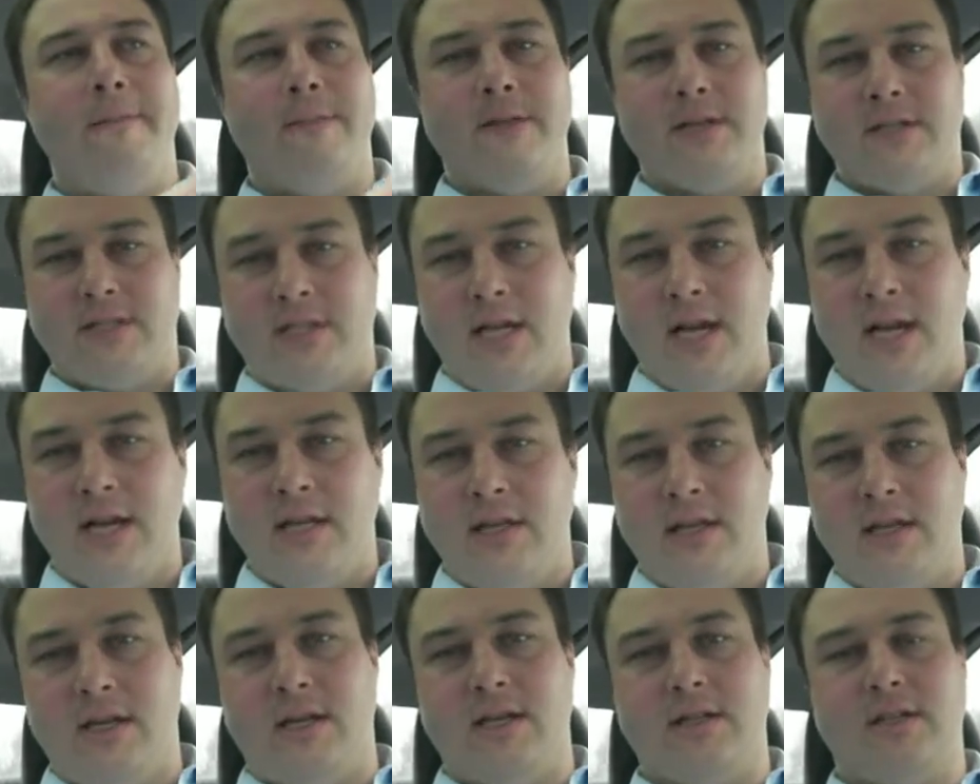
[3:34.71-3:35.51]
The
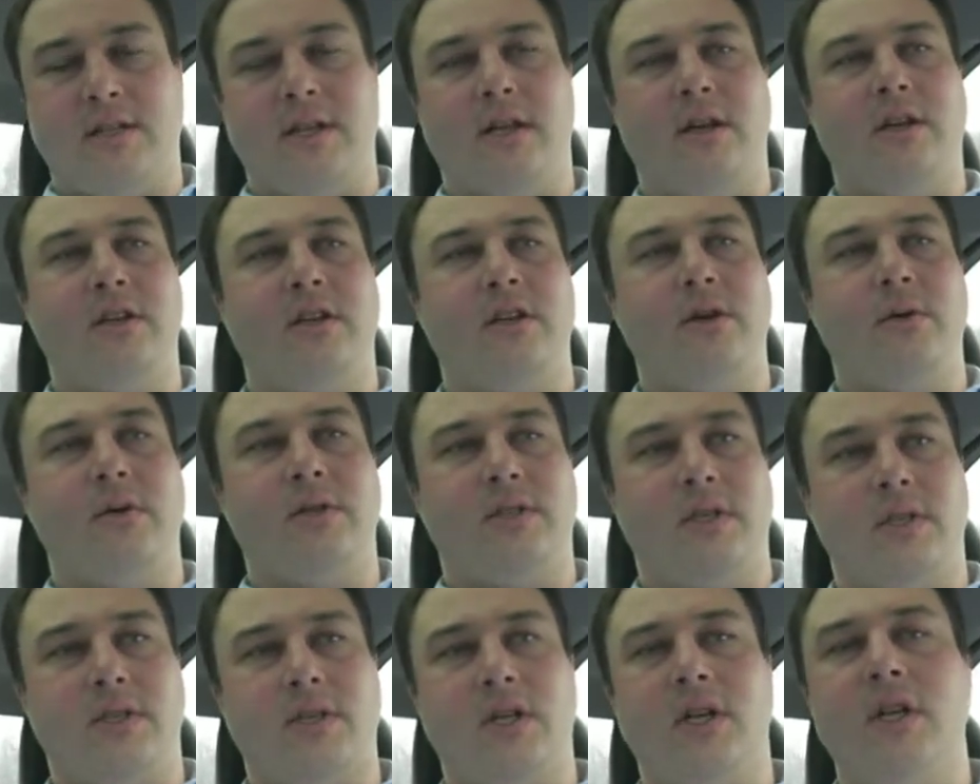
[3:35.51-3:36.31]
second thing it's going to do
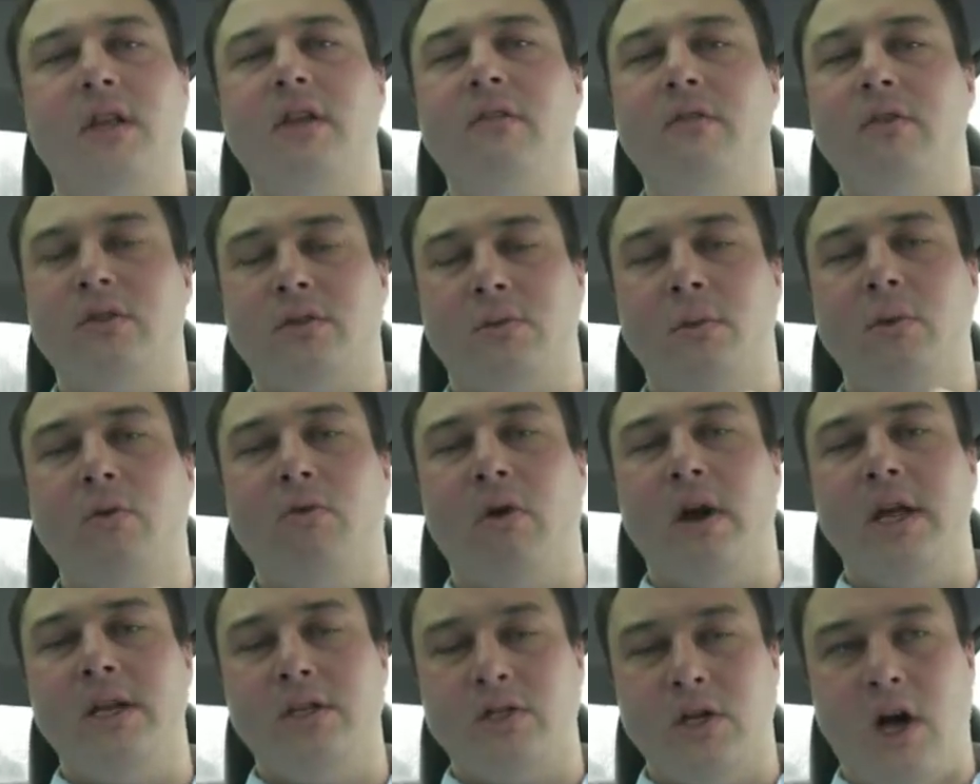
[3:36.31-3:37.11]
is it's going to give you some
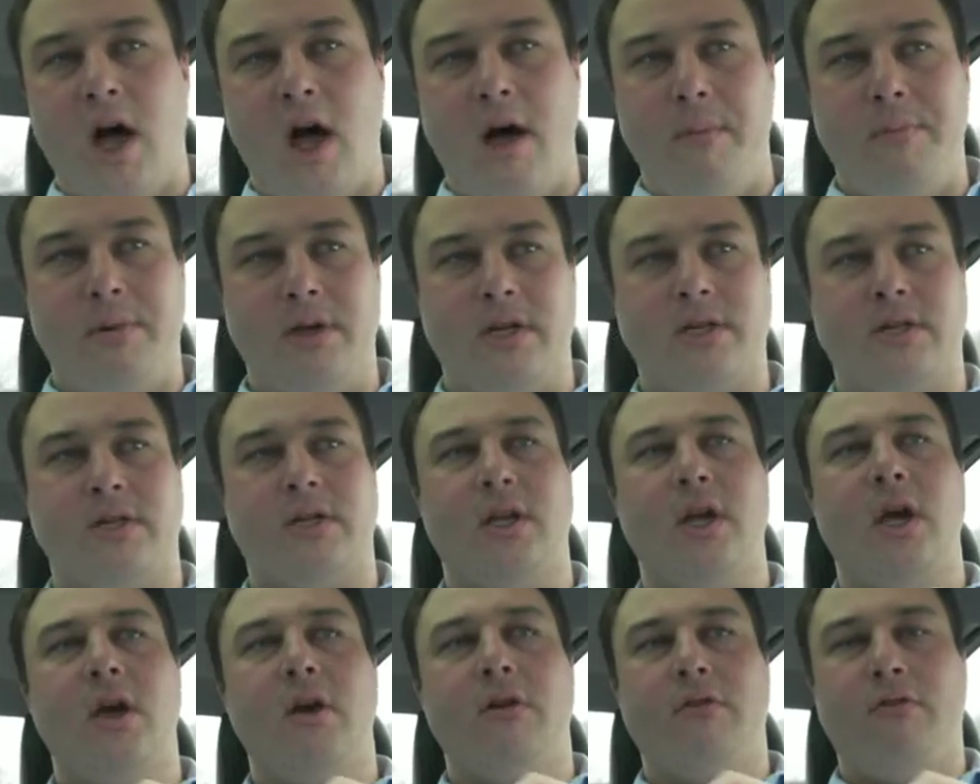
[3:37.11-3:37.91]
great topics
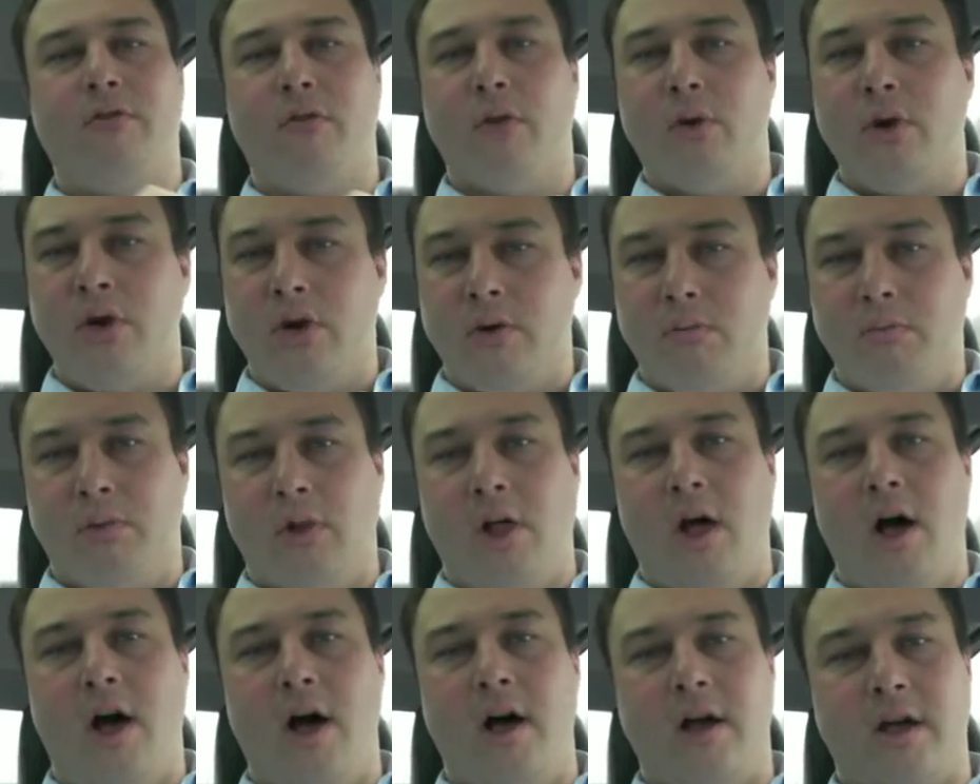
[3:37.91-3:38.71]
for your
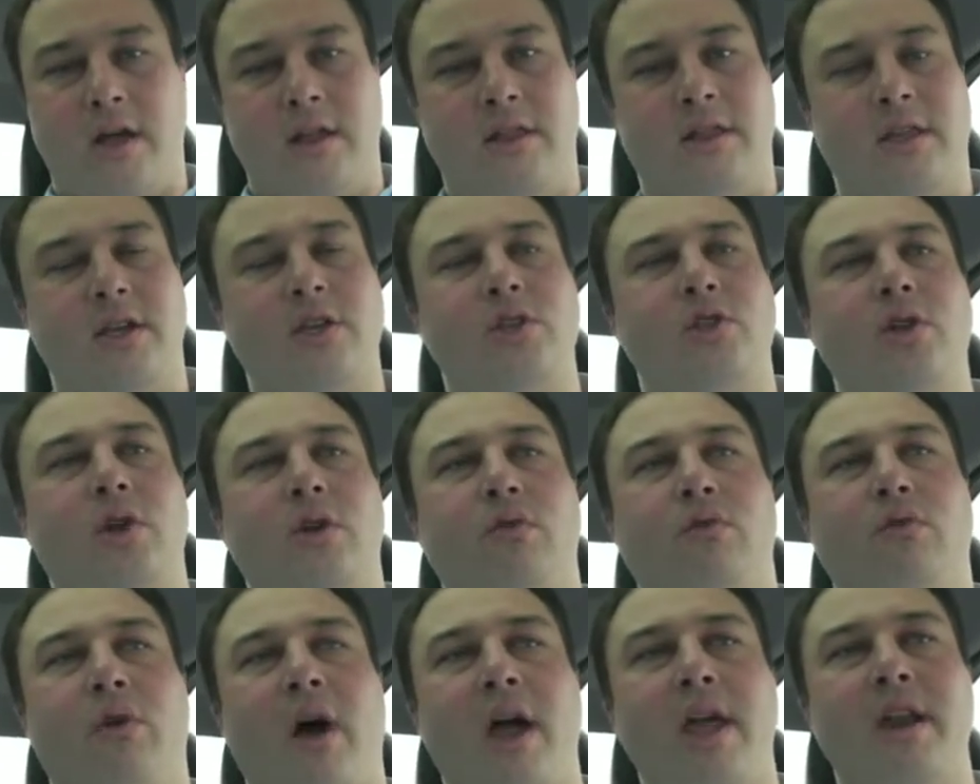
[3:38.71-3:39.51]
blog and things you
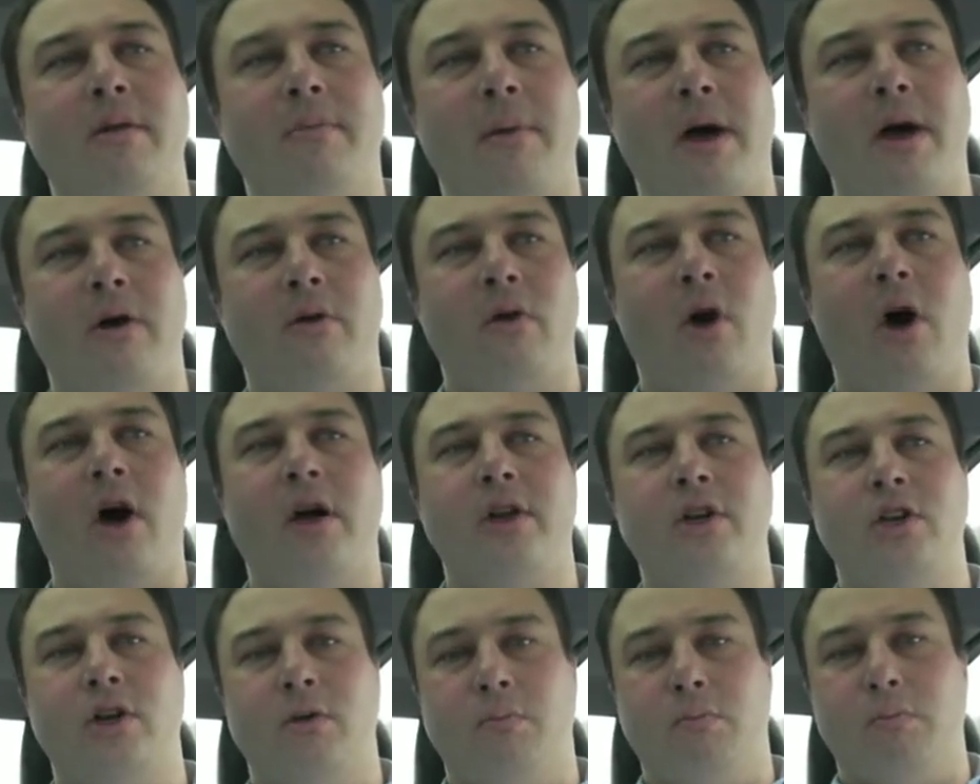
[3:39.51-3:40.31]
can write about
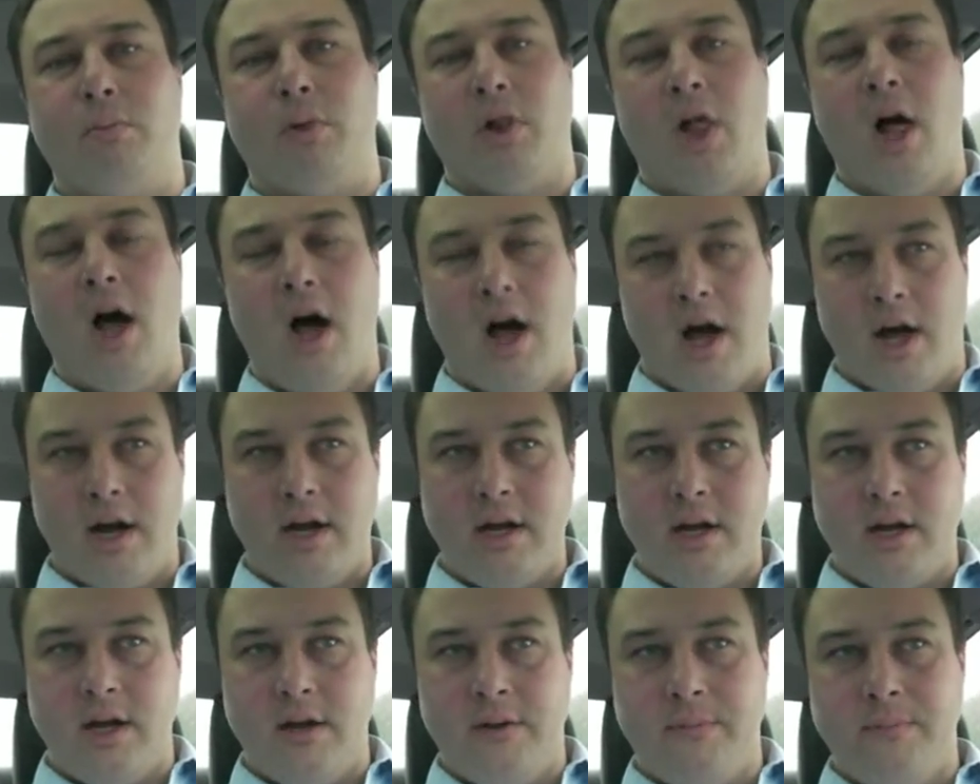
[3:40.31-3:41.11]
on your blog.